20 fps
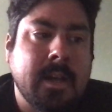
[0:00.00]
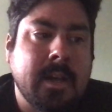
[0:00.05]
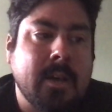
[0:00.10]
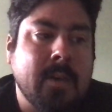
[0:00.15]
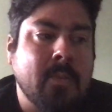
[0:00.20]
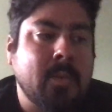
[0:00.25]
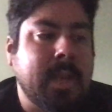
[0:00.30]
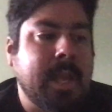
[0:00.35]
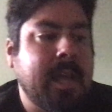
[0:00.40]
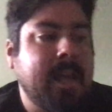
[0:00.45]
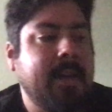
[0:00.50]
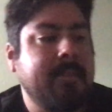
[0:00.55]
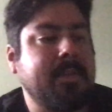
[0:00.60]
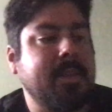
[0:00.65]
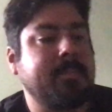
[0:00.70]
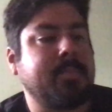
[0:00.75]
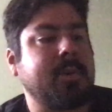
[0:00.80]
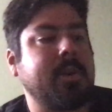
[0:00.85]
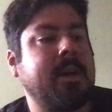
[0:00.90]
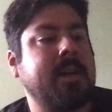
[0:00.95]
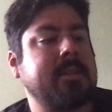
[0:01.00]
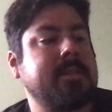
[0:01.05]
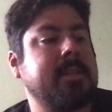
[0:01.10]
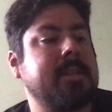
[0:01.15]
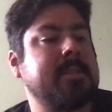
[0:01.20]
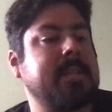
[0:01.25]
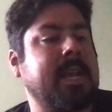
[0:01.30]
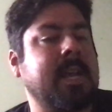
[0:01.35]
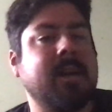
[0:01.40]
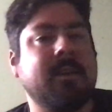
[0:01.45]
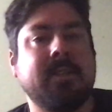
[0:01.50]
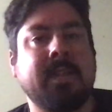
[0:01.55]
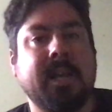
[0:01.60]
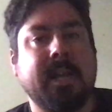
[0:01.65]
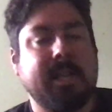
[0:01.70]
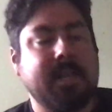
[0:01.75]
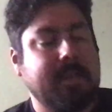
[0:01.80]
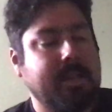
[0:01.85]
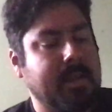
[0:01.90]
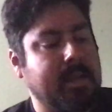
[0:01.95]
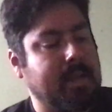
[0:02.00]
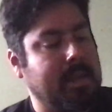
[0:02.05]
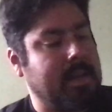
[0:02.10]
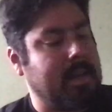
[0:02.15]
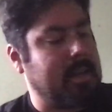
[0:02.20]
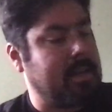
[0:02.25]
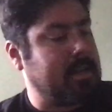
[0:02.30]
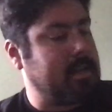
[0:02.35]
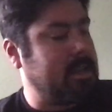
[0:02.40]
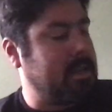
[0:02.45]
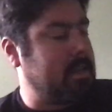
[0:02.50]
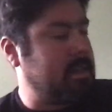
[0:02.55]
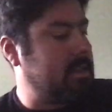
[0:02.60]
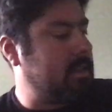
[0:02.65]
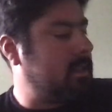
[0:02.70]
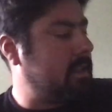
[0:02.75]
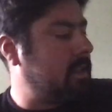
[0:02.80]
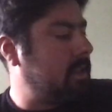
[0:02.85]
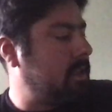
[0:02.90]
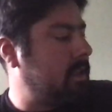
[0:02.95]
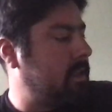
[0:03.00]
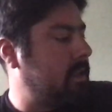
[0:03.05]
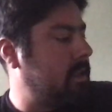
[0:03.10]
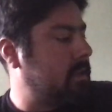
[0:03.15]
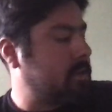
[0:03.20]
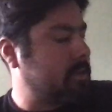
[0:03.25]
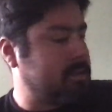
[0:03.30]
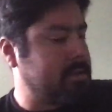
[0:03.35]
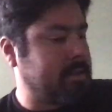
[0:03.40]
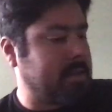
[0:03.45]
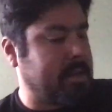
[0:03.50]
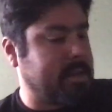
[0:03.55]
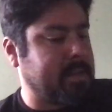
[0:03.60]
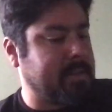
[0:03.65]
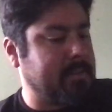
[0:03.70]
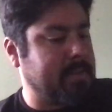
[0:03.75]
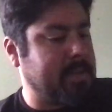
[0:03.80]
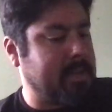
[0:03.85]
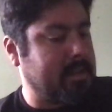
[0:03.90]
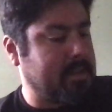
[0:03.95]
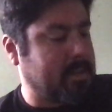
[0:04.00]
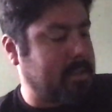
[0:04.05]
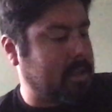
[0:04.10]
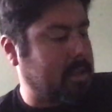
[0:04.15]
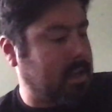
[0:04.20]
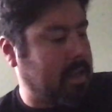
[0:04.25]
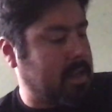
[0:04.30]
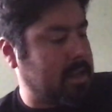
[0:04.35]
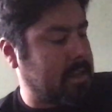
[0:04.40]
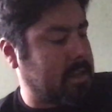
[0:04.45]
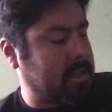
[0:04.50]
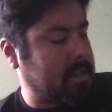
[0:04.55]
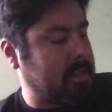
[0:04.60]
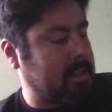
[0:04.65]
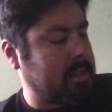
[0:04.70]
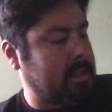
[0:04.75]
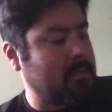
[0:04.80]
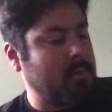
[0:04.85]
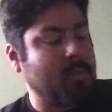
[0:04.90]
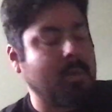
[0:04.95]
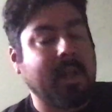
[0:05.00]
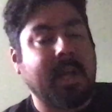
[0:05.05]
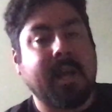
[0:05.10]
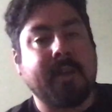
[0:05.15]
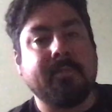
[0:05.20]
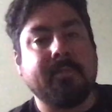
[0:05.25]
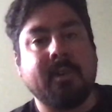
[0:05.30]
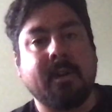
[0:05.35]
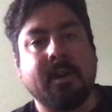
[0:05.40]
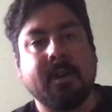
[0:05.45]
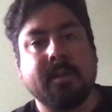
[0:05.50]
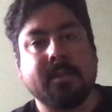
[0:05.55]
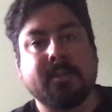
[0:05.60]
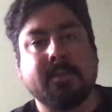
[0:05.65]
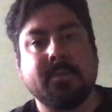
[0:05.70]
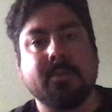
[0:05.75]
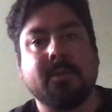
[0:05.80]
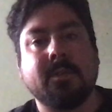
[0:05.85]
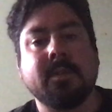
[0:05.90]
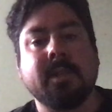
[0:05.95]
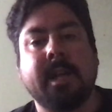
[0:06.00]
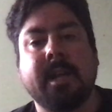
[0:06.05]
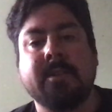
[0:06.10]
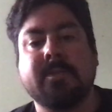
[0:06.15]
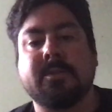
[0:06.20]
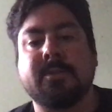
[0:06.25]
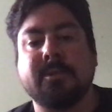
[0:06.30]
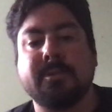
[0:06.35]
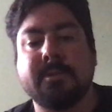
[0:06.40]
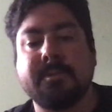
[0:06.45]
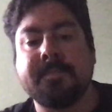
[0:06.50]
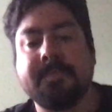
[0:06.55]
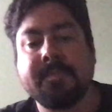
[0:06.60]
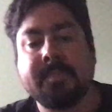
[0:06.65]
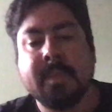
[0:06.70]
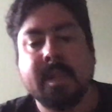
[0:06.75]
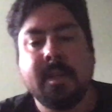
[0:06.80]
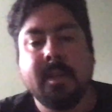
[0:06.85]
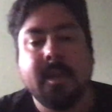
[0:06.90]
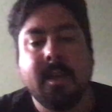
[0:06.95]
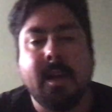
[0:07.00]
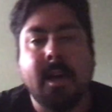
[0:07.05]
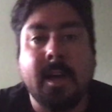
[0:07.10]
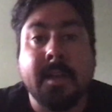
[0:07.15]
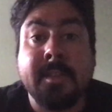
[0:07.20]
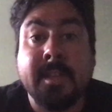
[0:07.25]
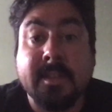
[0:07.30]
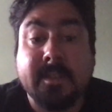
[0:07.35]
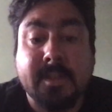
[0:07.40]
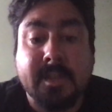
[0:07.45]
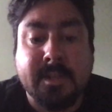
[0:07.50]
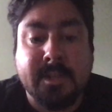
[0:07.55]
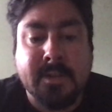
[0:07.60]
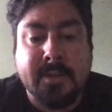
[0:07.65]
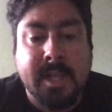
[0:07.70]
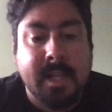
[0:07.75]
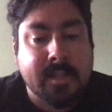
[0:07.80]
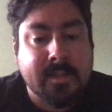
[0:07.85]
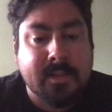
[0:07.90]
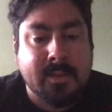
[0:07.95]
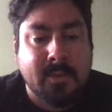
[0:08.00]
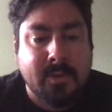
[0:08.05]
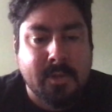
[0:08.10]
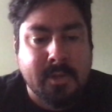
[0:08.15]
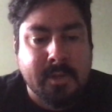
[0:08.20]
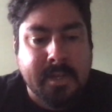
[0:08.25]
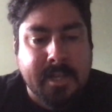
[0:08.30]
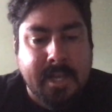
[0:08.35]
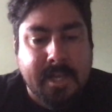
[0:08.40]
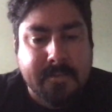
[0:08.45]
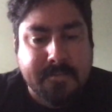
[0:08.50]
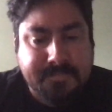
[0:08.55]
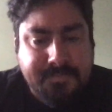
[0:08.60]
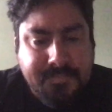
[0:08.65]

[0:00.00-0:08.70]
We have the process outlined, and in the intro document that I will have on Google Classroom, these are the due dates that we're looking at.